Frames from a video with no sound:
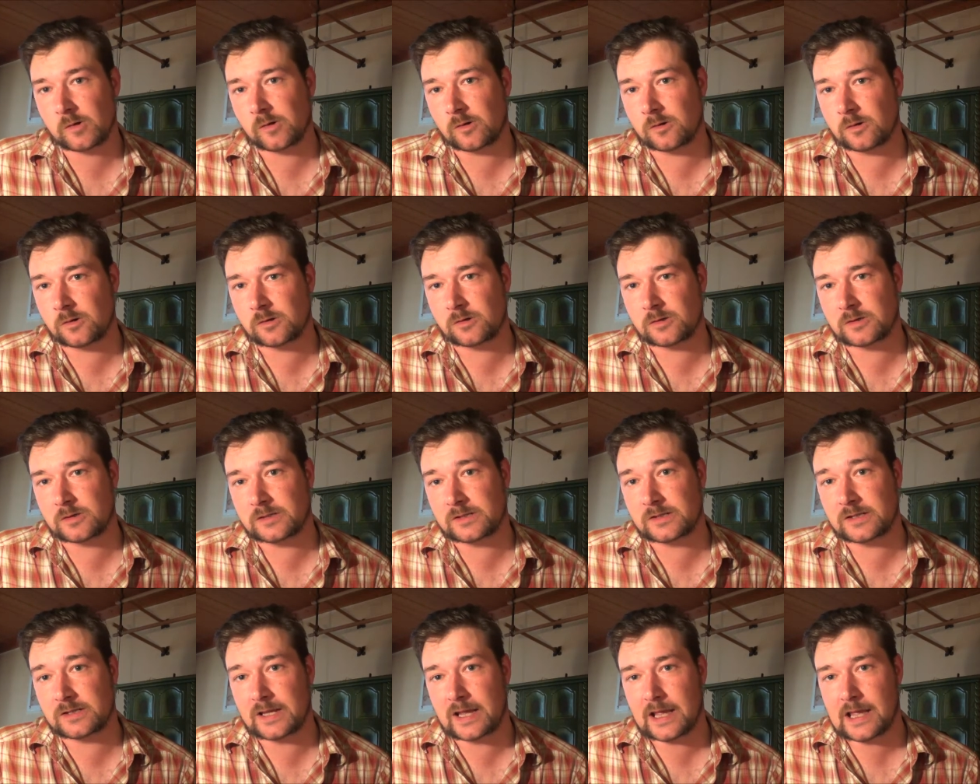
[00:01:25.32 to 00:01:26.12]

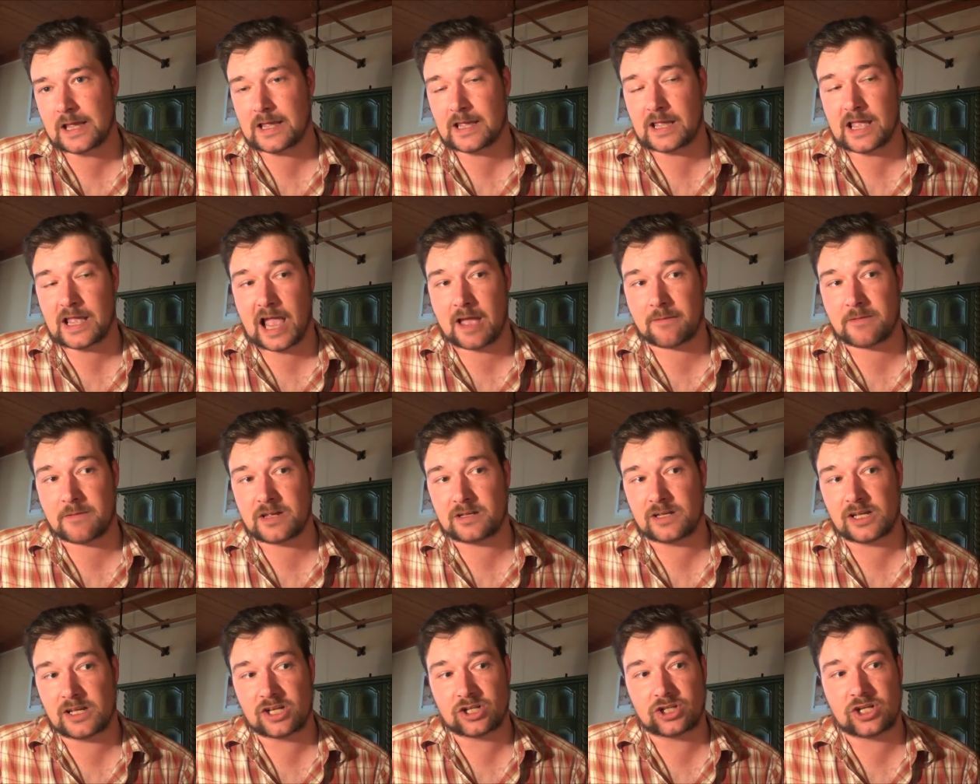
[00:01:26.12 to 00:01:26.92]
And I
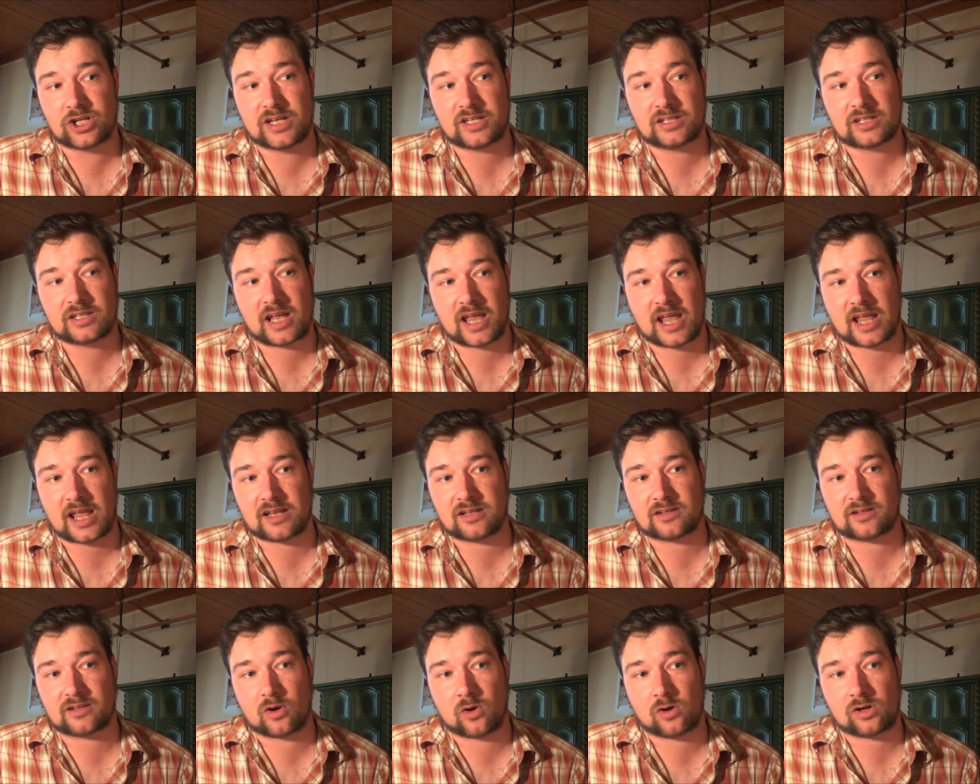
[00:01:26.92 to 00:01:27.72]
mean, she,
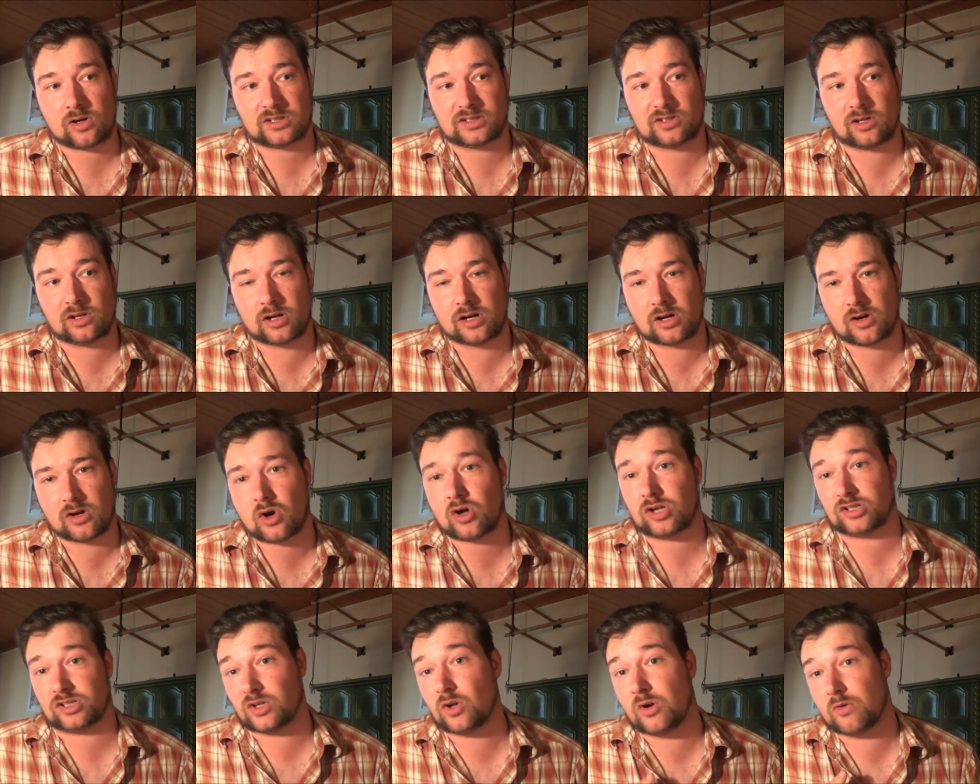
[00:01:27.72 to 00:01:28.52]
and also
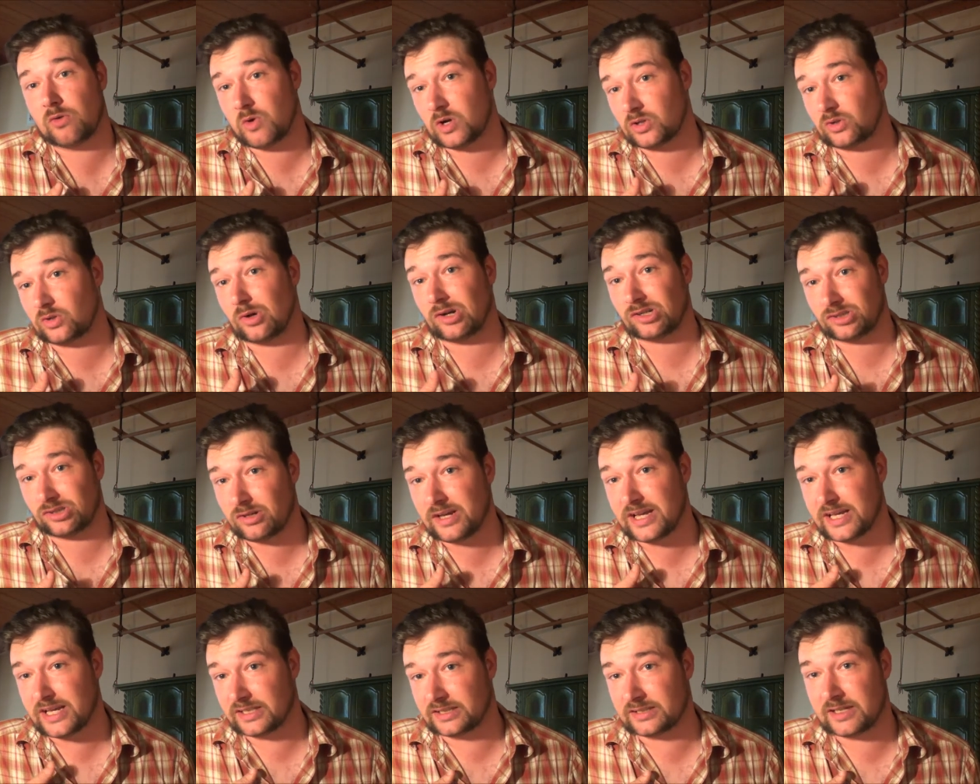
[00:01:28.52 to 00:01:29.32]
what also
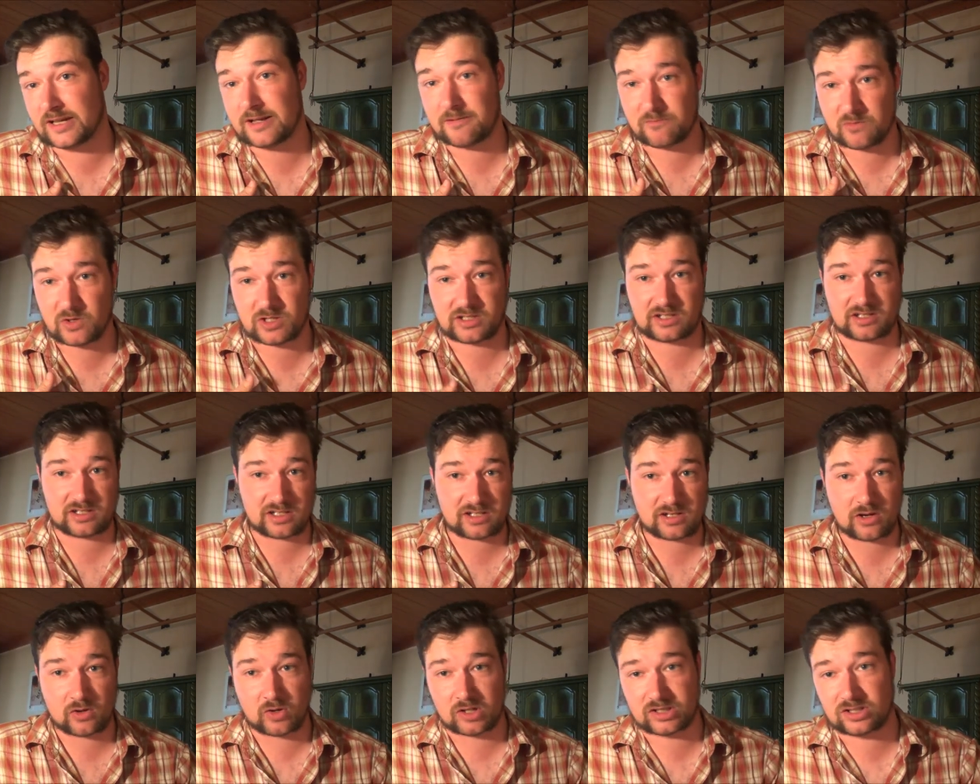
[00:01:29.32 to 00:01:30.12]
is, ne? What
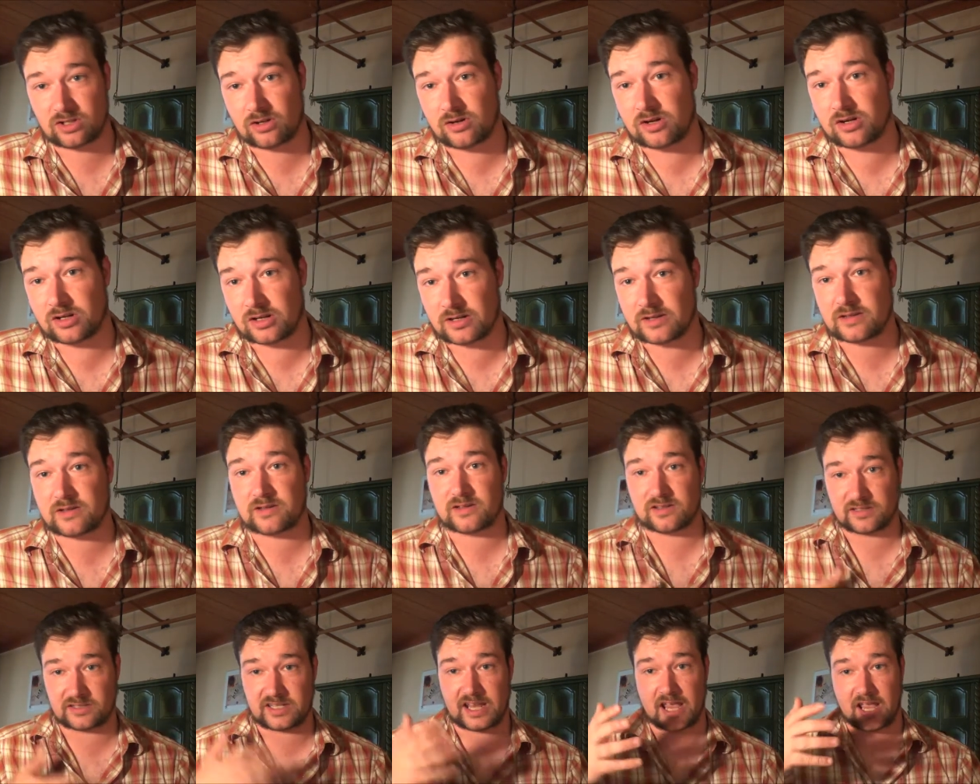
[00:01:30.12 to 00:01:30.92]
also
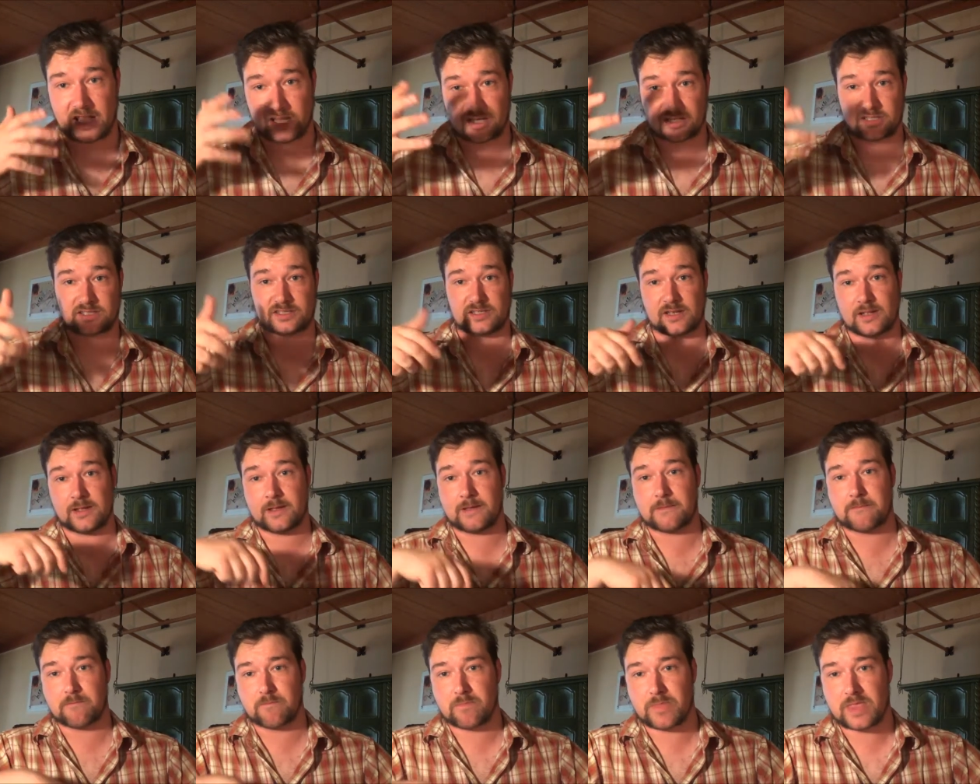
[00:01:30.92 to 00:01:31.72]
there is,
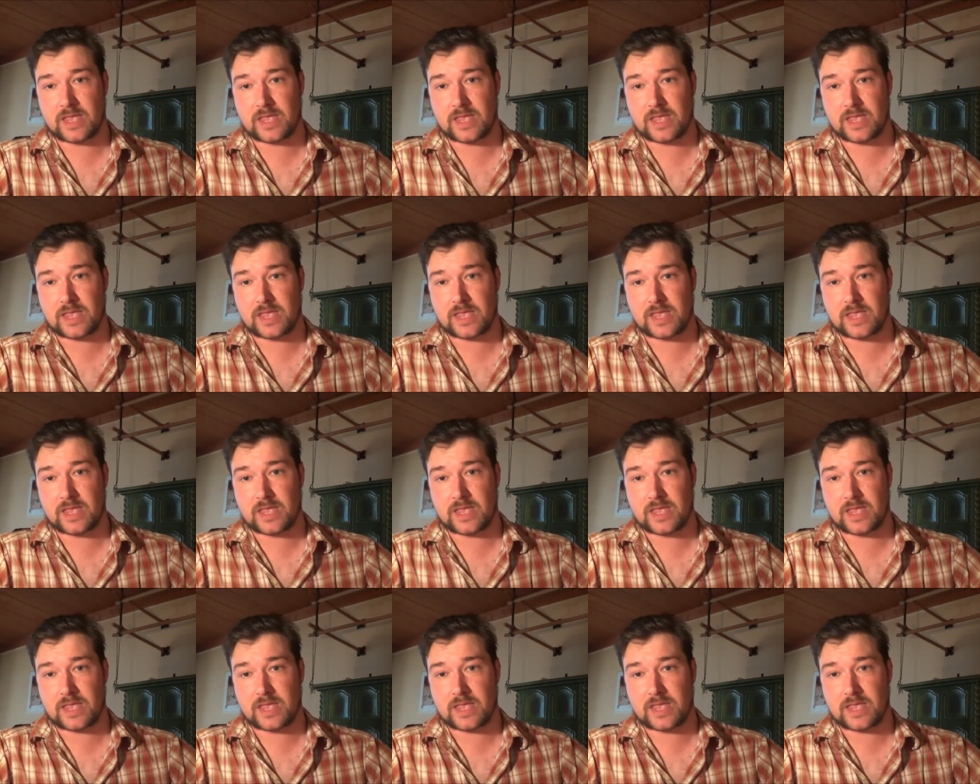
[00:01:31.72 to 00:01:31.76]
ne?